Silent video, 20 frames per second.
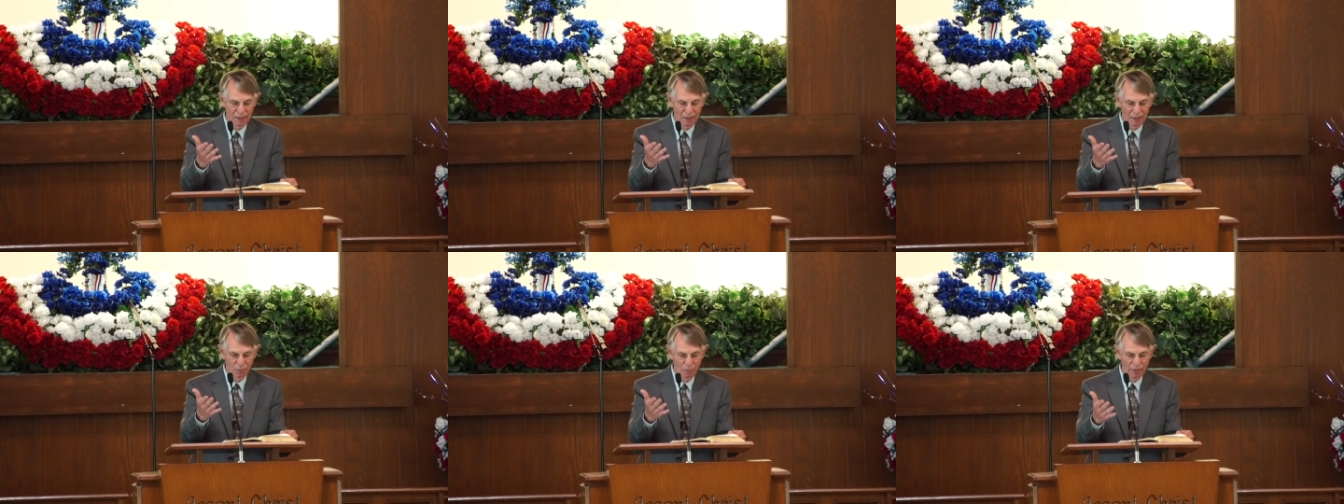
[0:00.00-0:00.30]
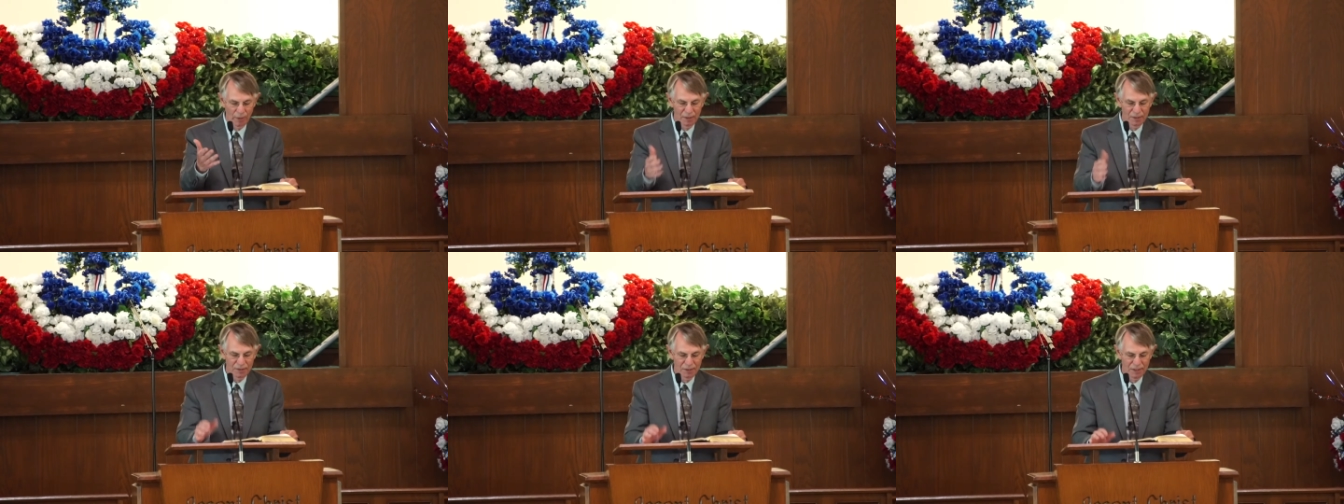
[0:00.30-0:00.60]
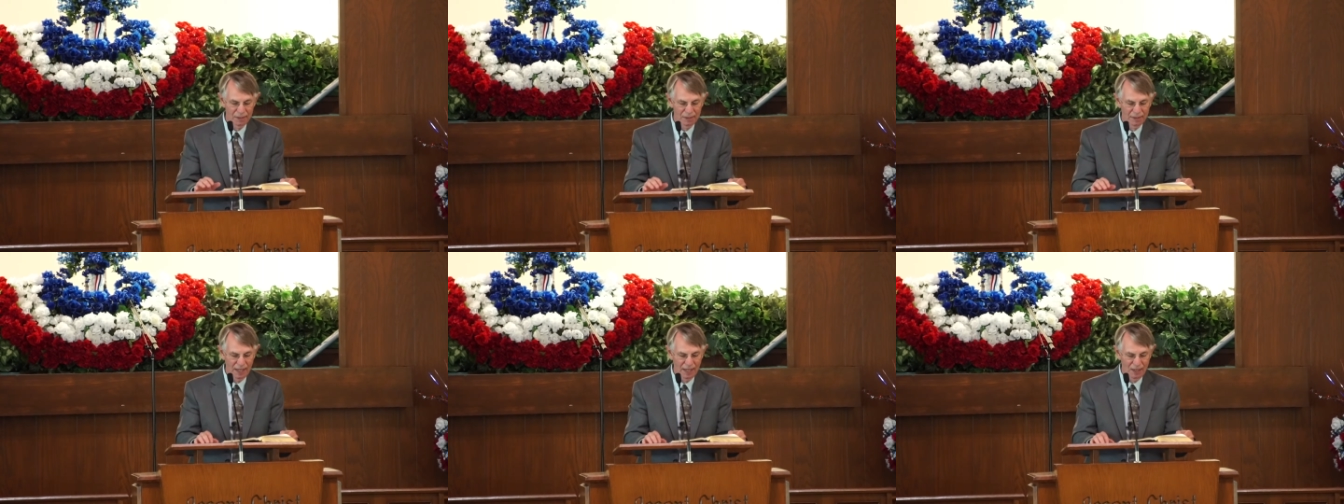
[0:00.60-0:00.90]
What is
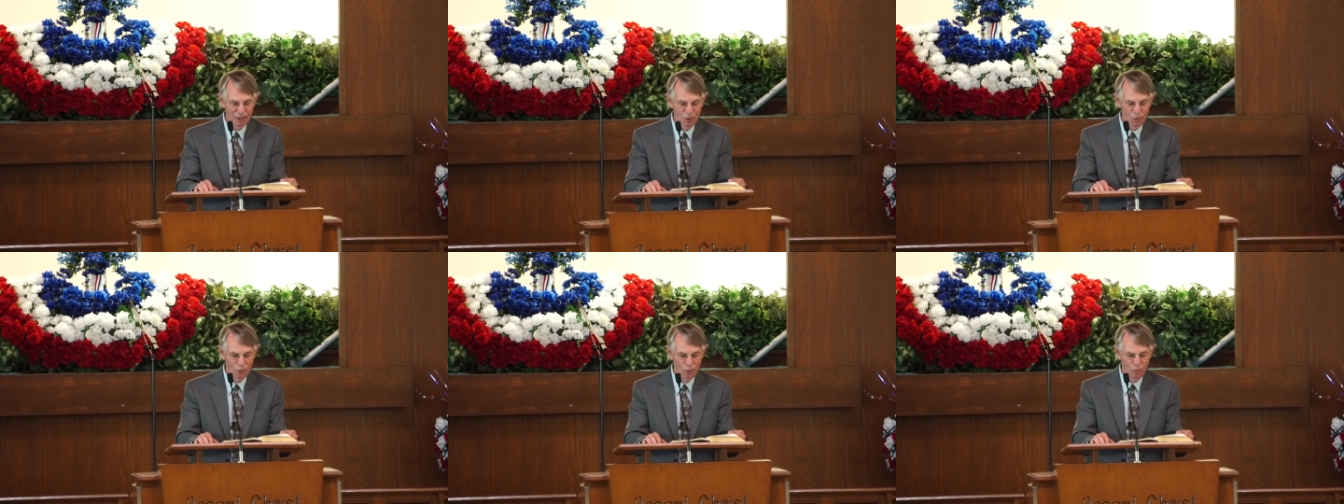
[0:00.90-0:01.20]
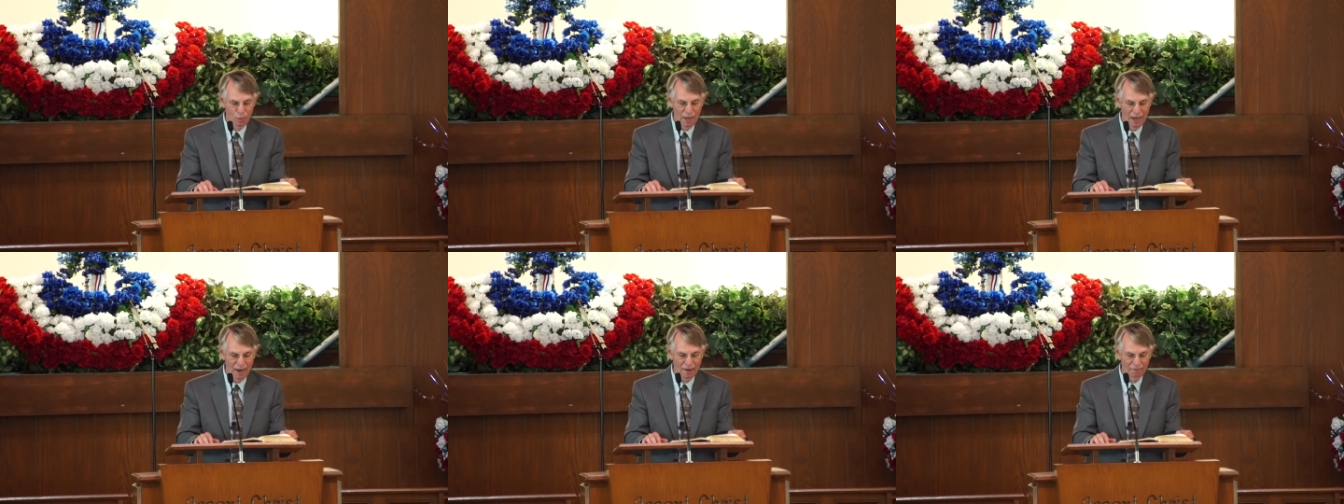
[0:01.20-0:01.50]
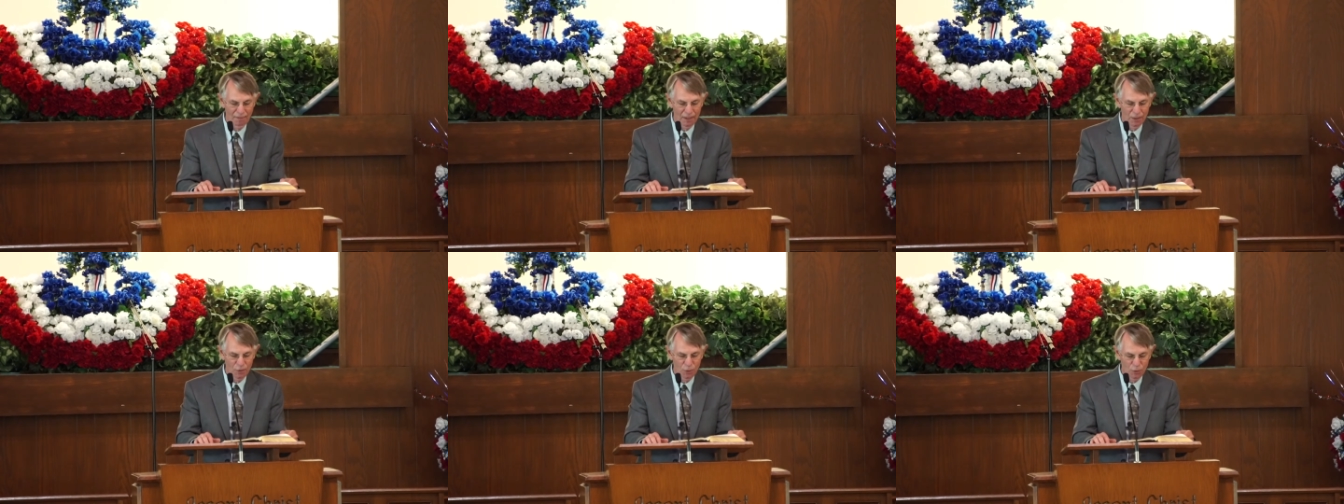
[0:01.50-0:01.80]
it that you
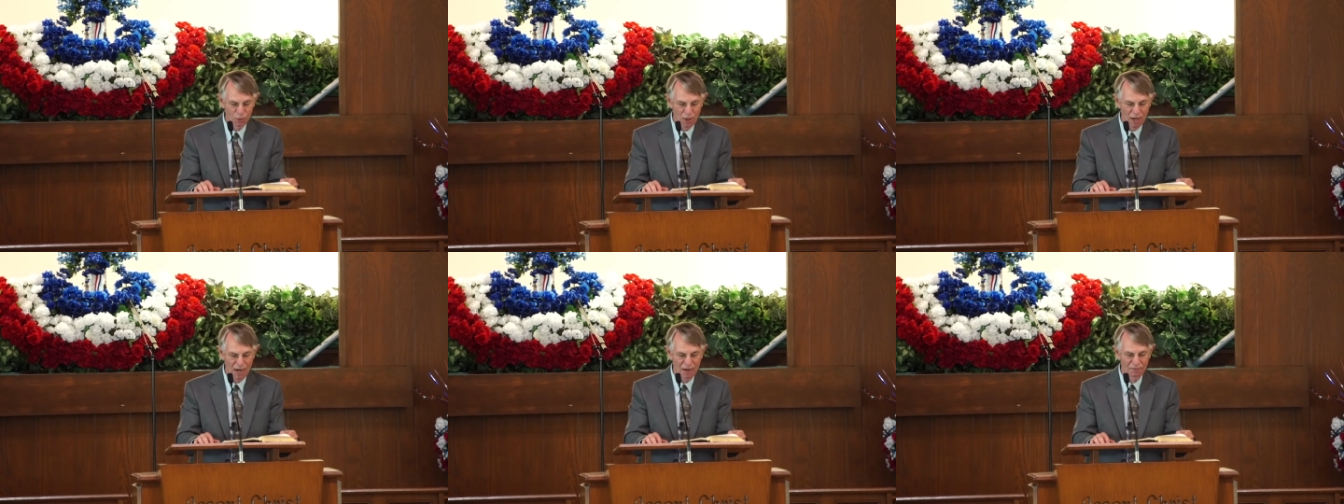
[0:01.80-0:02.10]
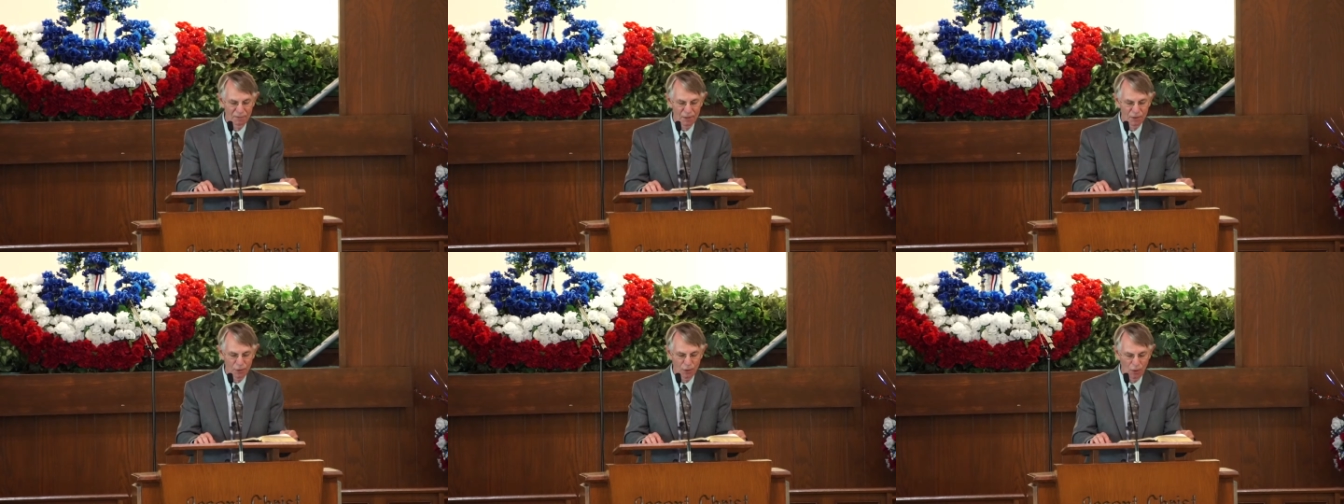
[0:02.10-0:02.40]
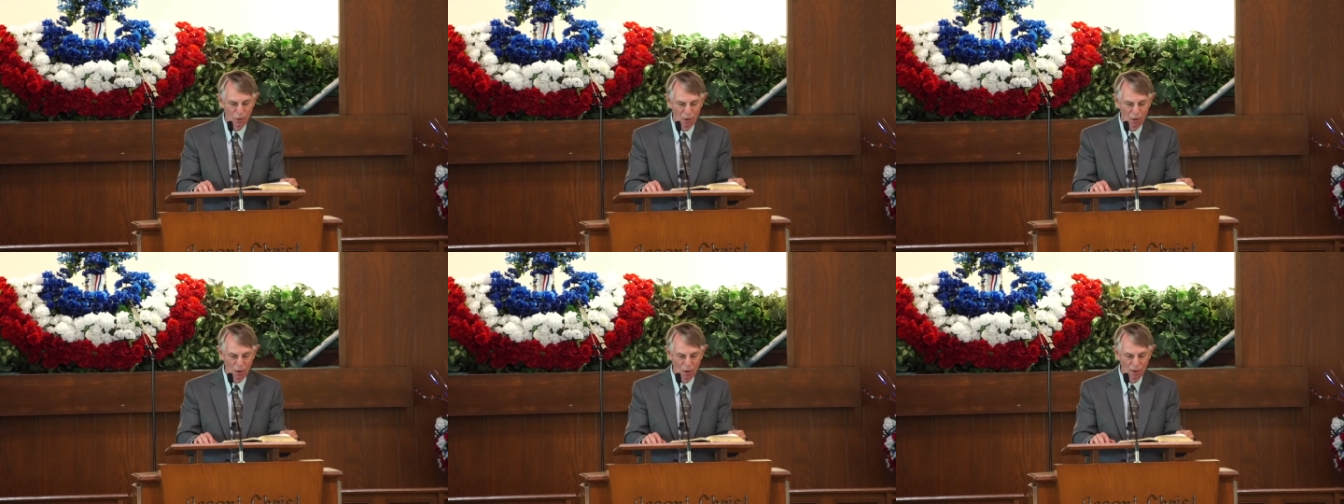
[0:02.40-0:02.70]
have contrived in your
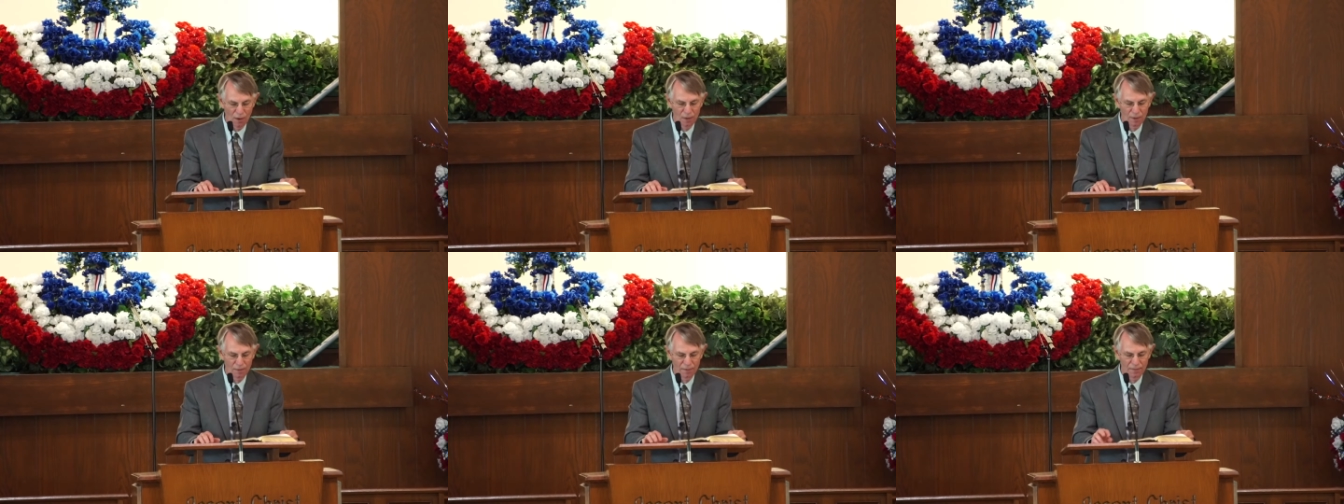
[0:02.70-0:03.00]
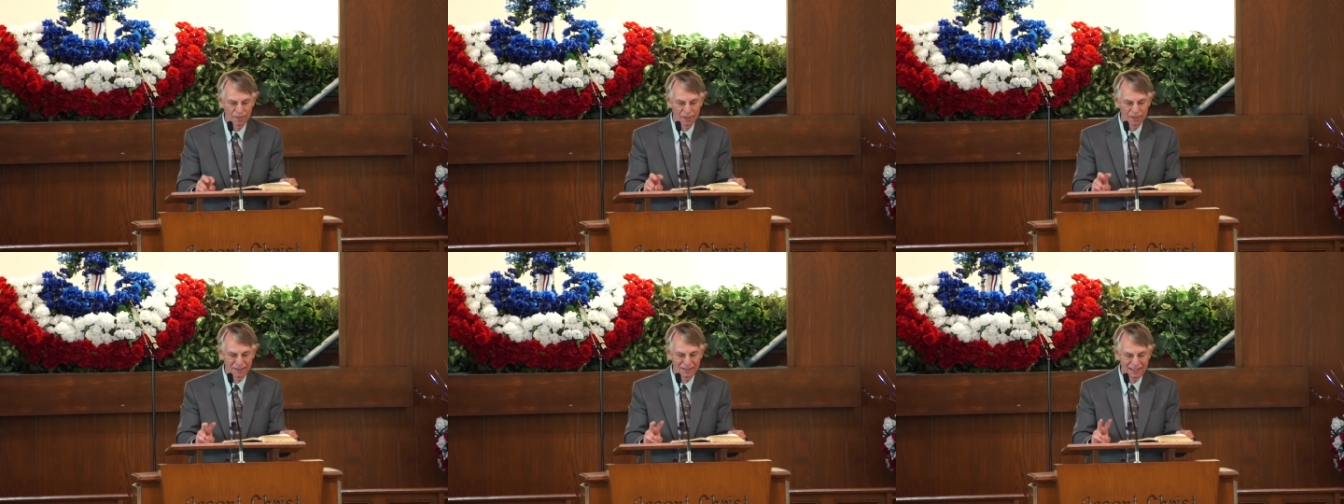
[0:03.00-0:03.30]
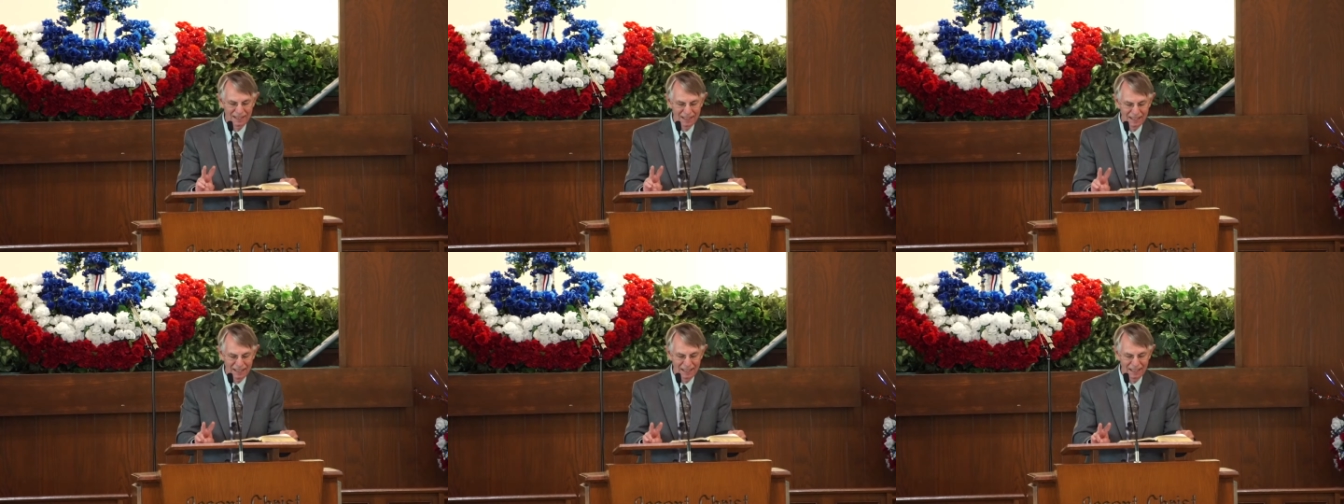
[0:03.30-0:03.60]
heart, this
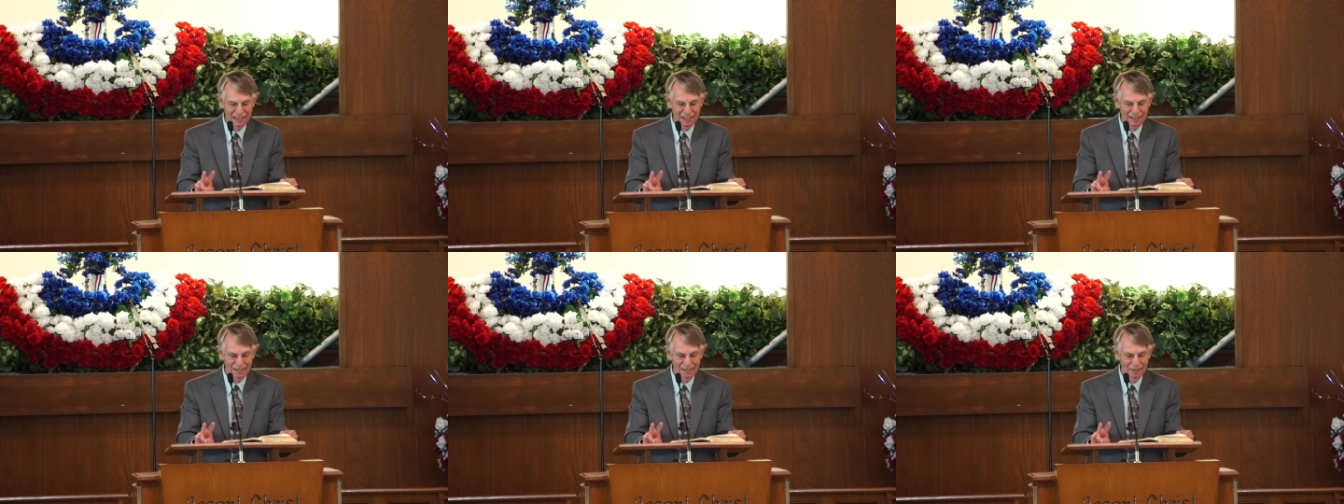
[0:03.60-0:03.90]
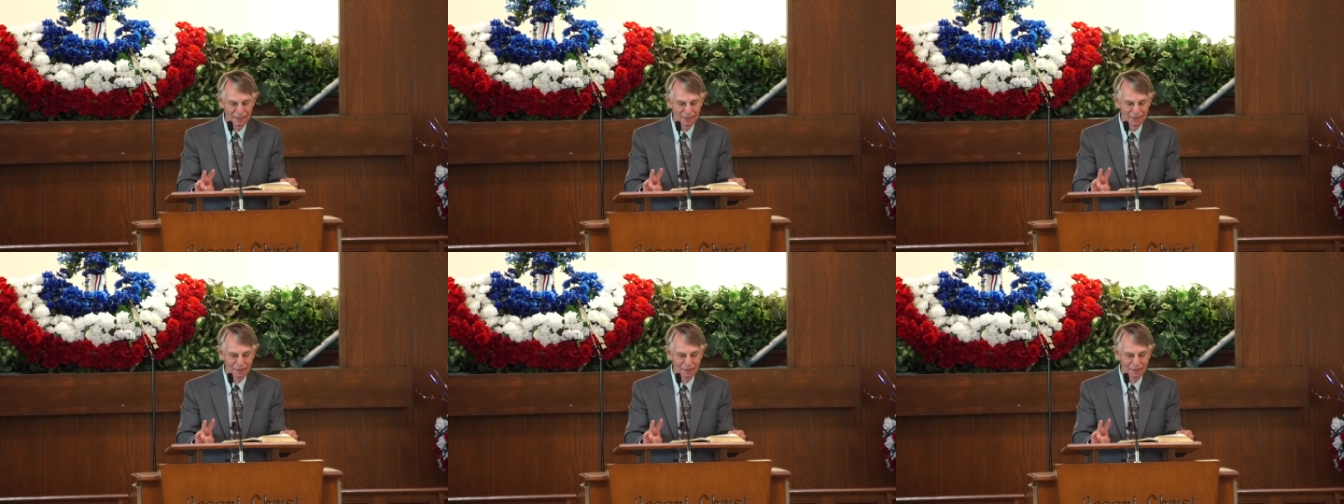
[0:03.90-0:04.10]
deed?